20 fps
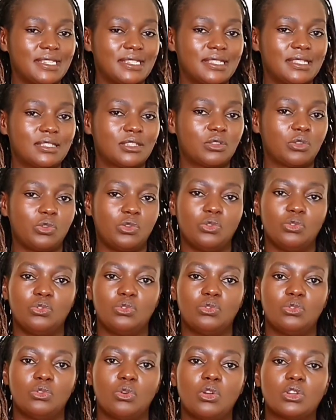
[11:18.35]
So
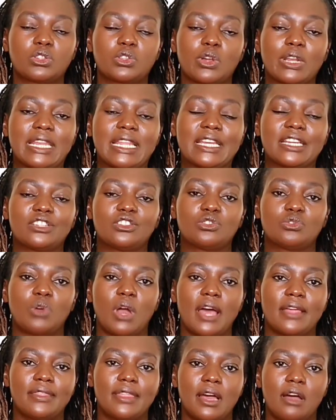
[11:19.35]
you also link
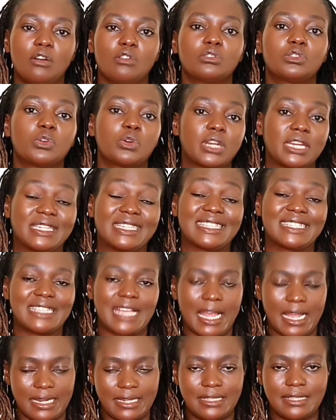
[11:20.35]
to other authority
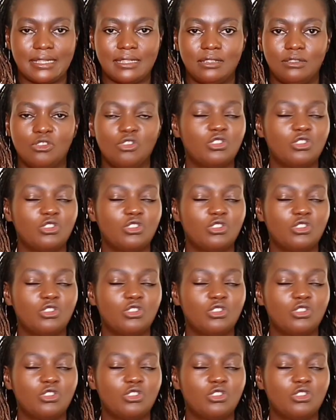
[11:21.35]
sites.